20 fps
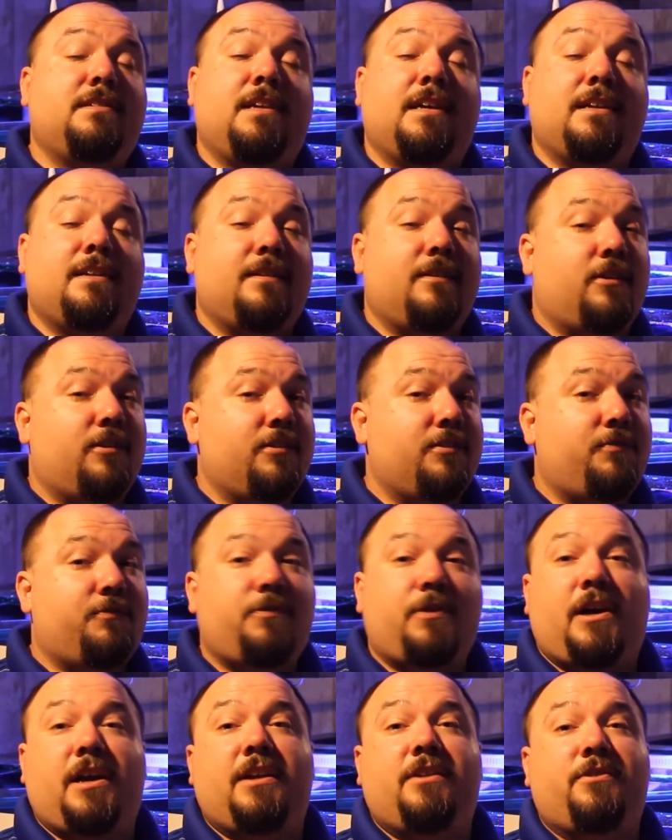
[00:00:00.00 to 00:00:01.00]
getting all the
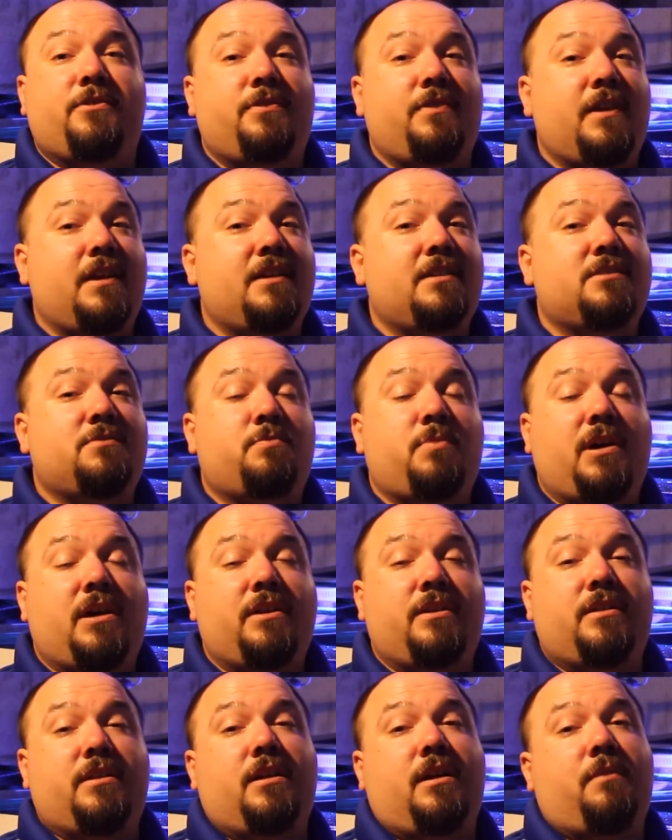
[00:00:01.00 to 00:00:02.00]
final things
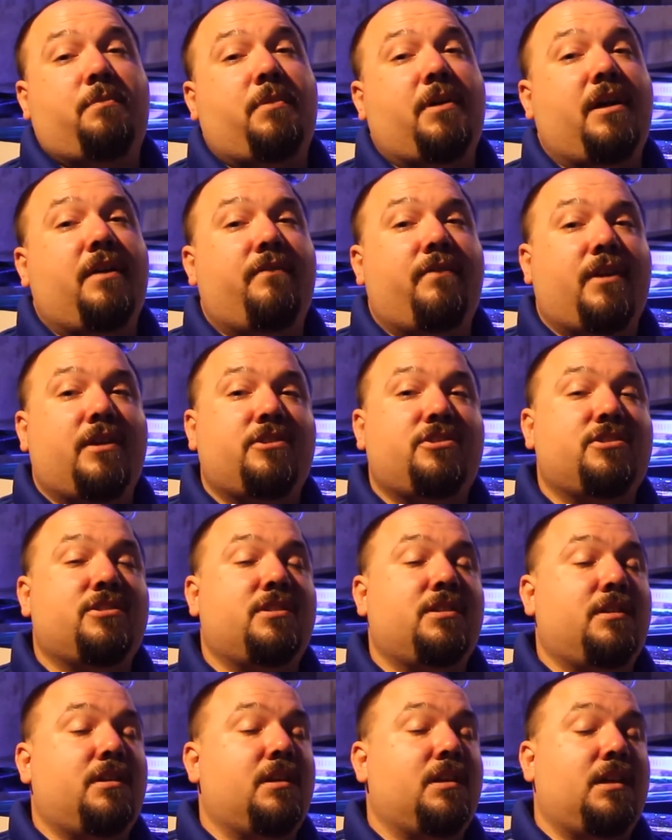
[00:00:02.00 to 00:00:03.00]
buttoned up. I
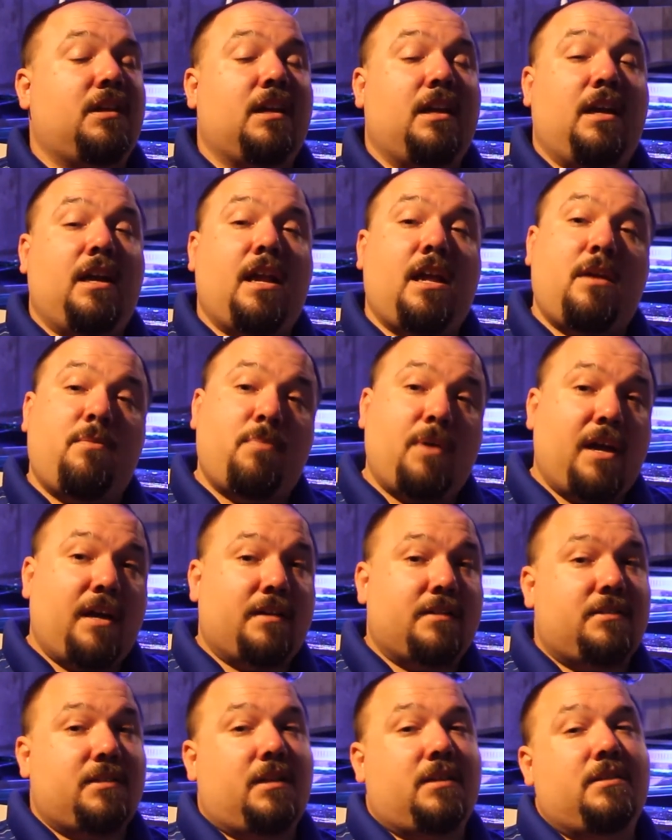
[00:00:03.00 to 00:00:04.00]
eventually going to get an
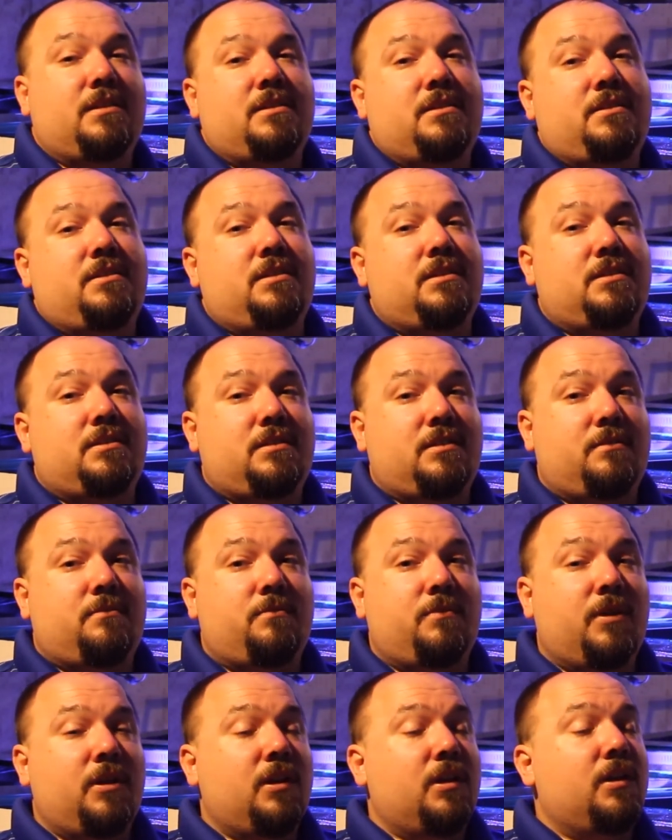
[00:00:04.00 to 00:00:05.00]
apex on this
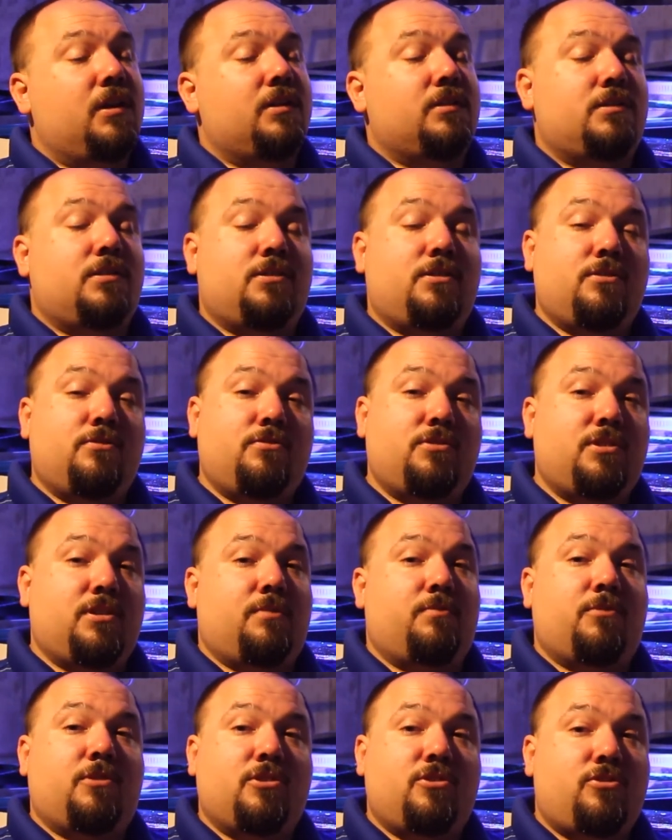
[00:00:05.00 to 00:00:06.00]
system to do
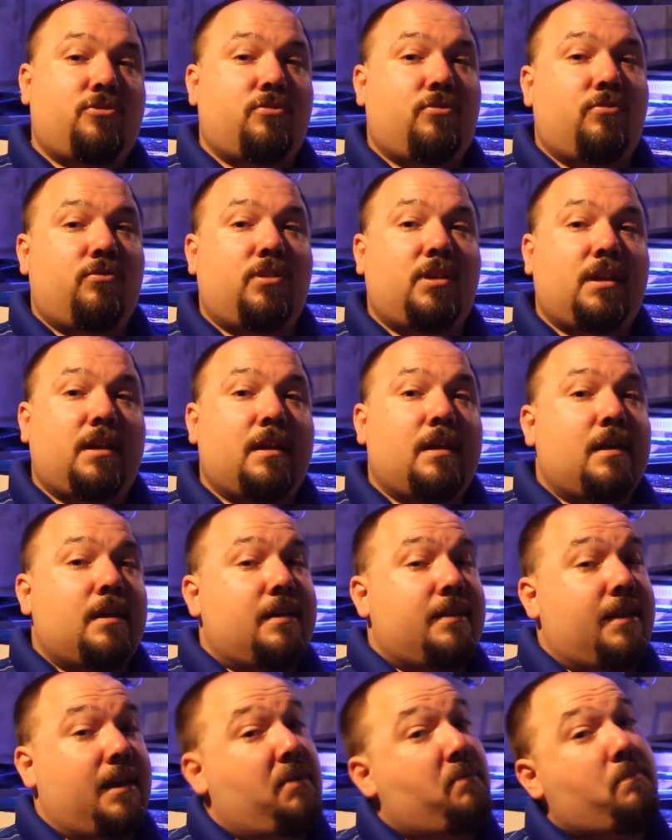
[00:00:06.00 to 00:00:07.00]
some controlling.
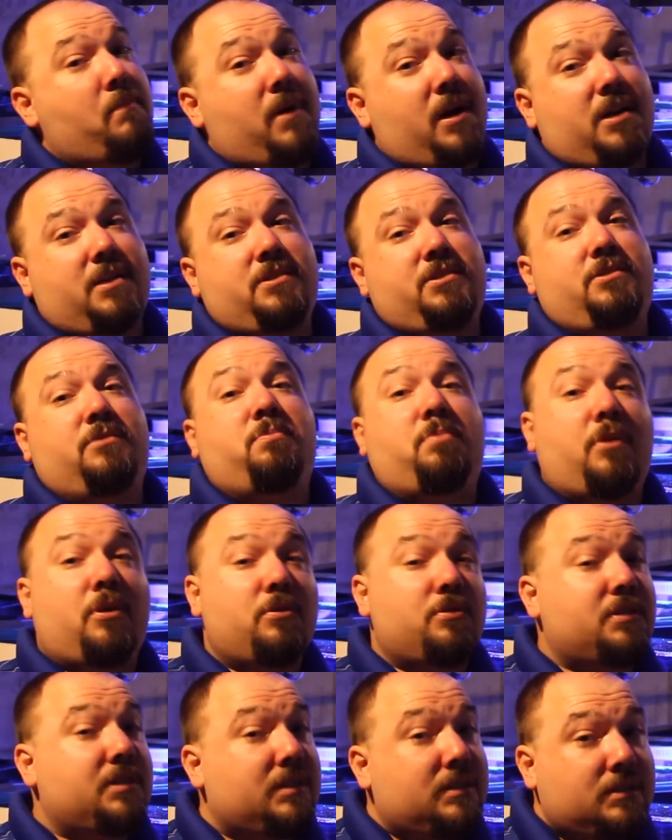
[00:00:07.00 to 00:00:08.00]
That monster
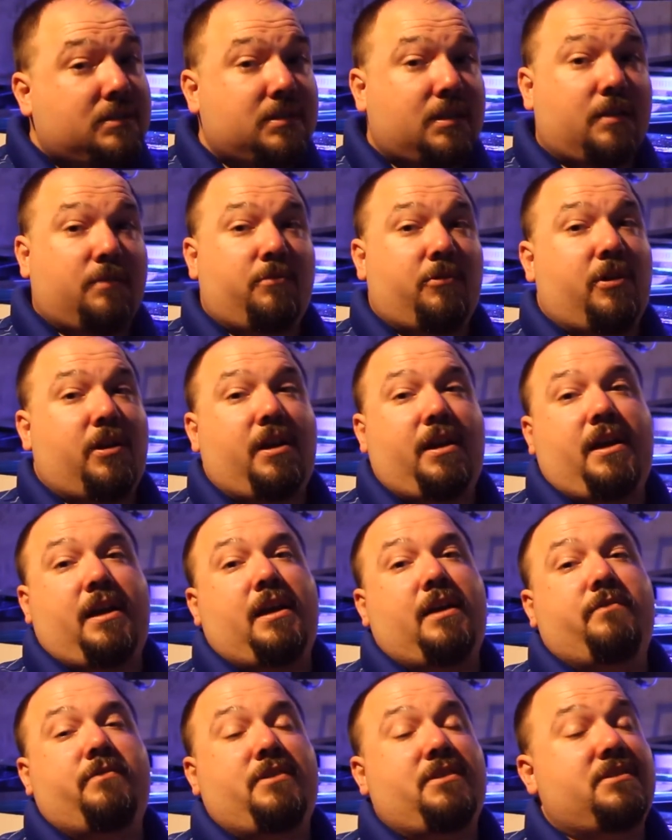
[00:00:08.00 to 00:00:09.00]
protein skimmer I
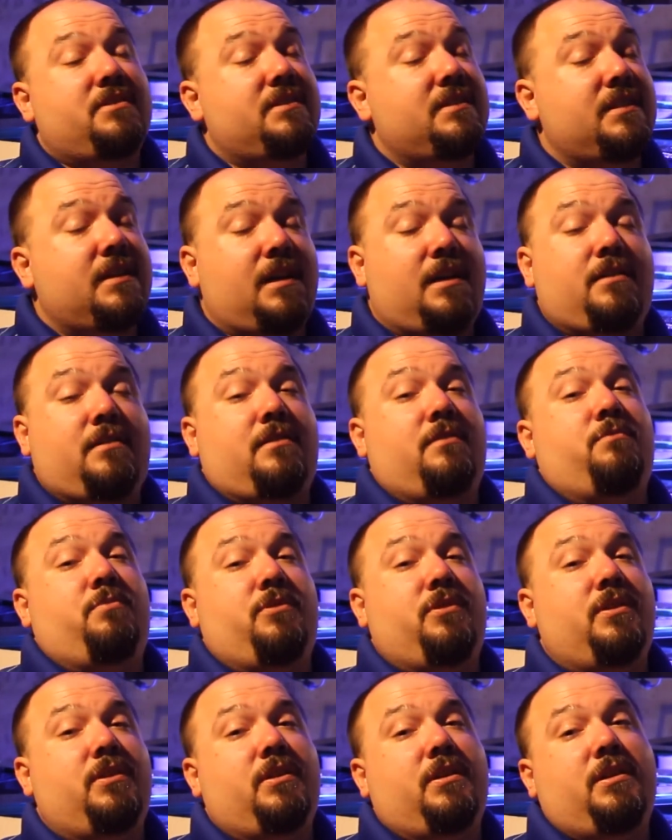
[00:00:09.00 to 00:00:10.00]
have is not
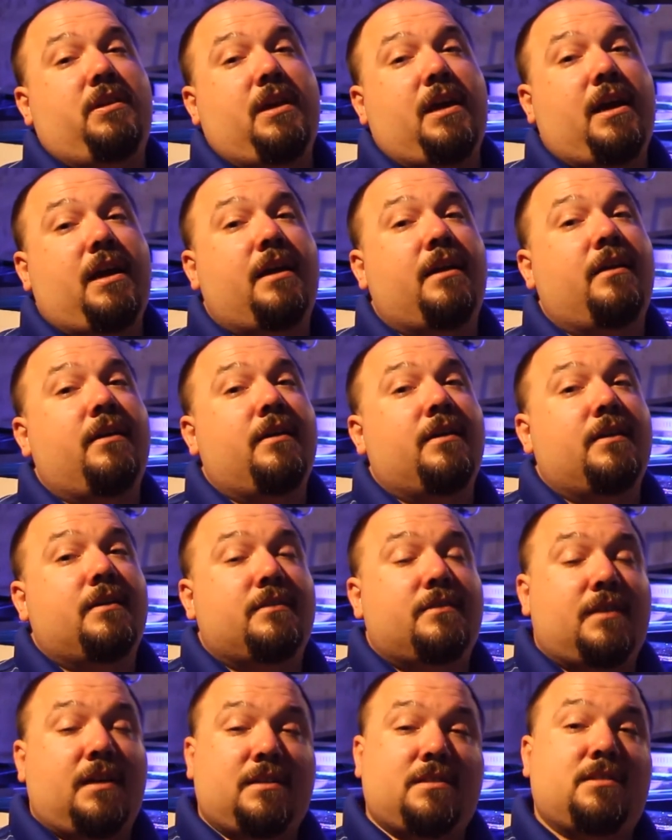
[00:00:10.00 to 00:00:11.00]
completed yet.
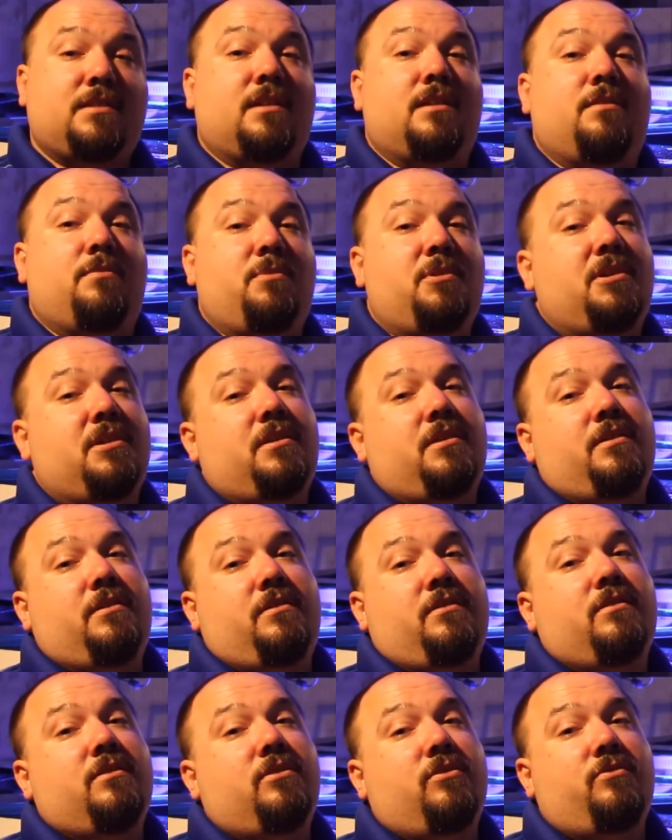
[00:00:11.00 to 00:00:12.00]
That's going to be
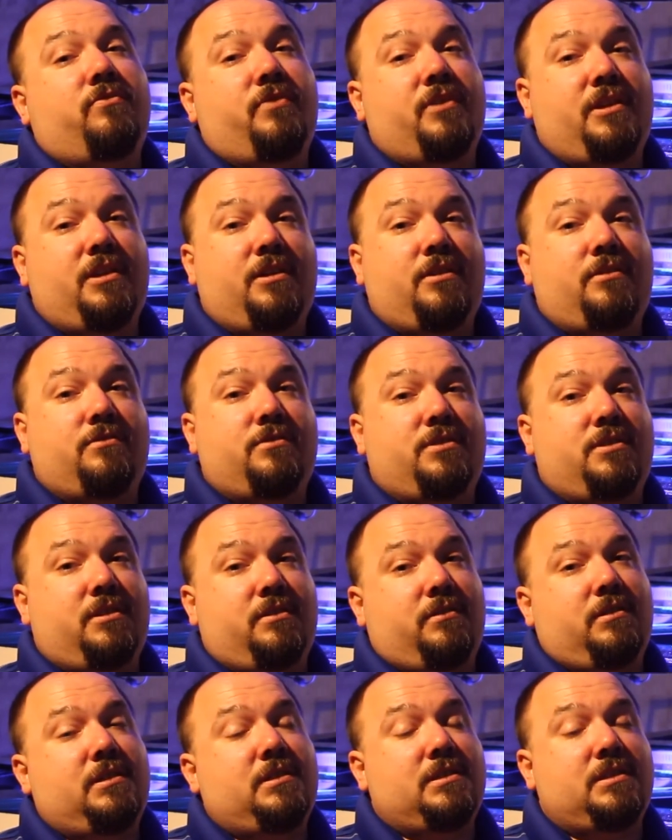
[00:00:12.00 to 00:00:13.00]
another little video
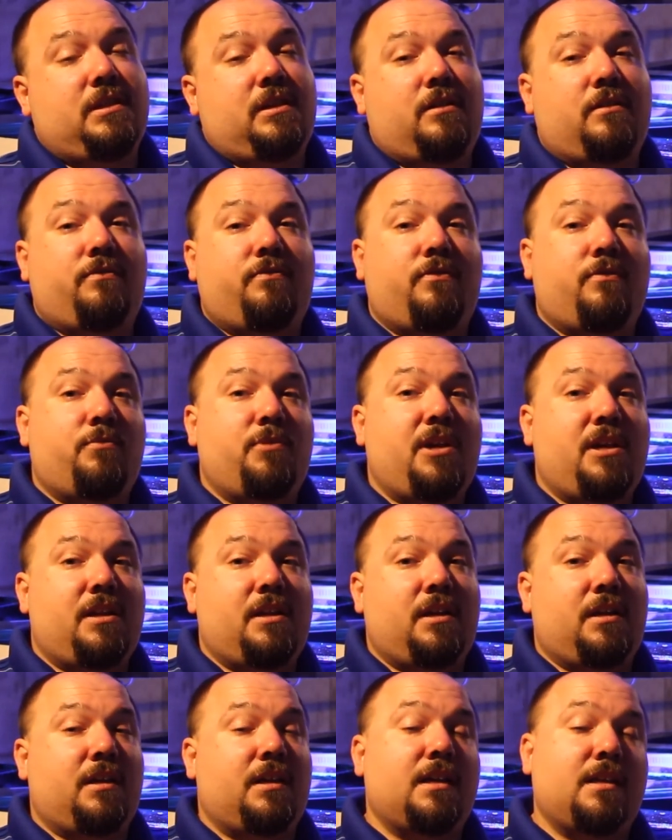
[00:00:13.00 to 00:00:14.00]
series there for me
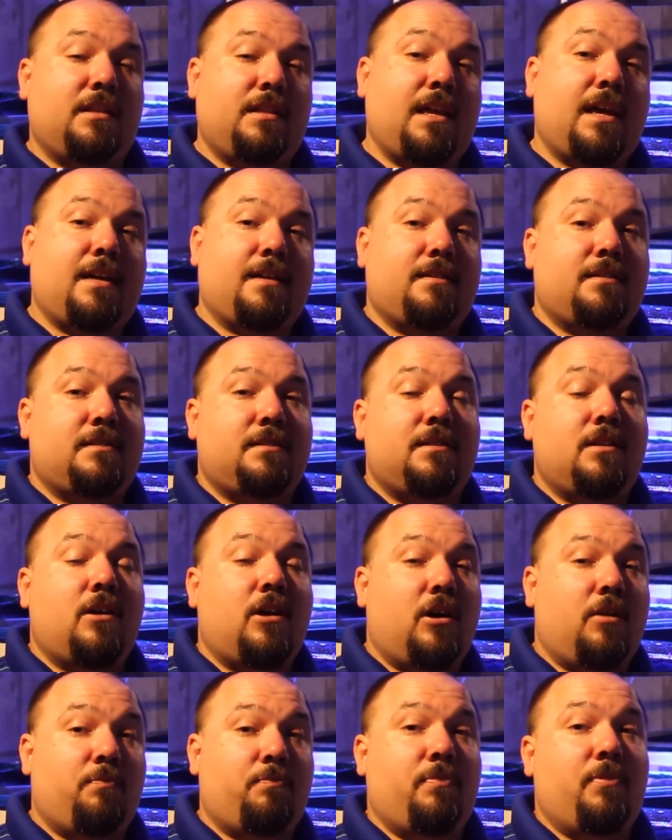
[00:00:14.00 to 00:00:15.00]
to get that
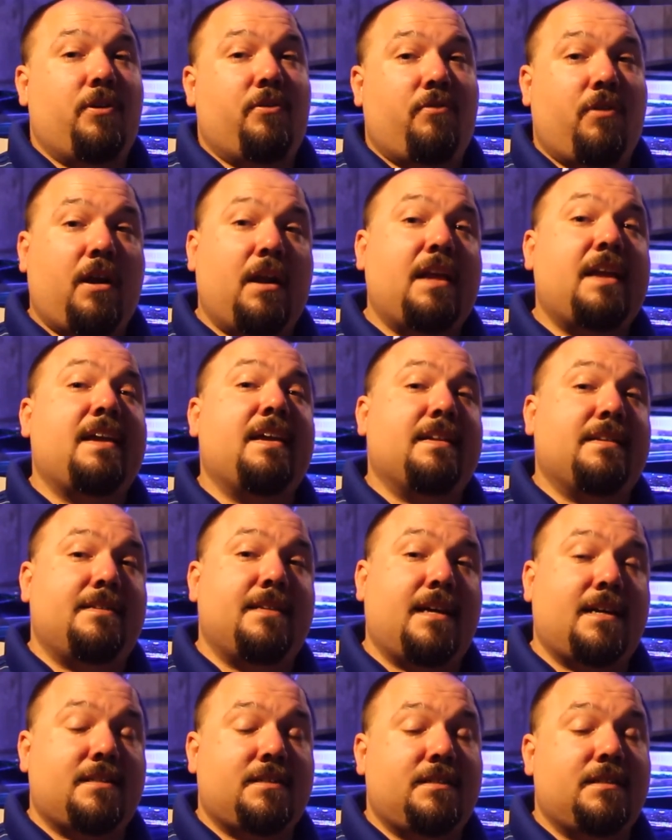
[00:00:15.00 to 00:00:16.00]
up and running and
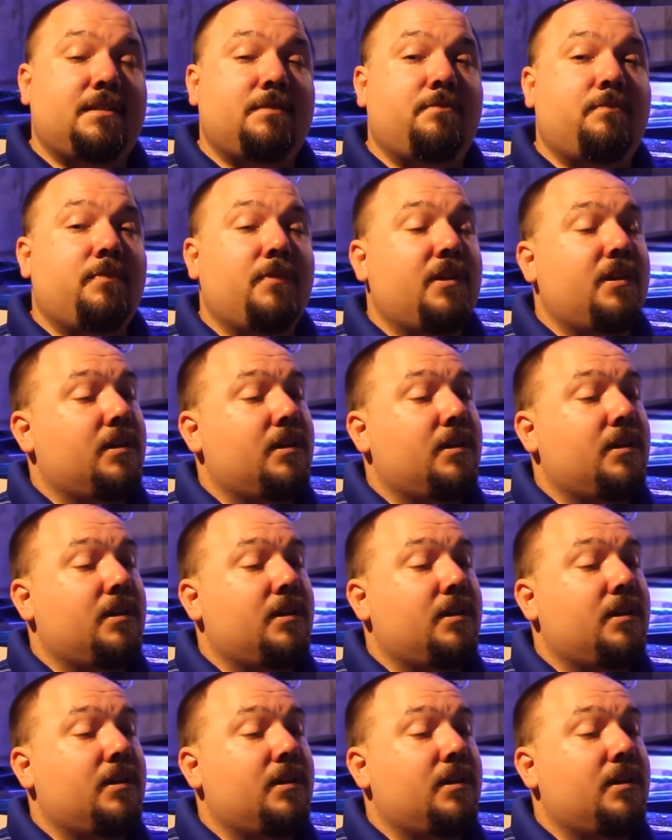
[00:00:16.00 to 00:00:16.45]
tested.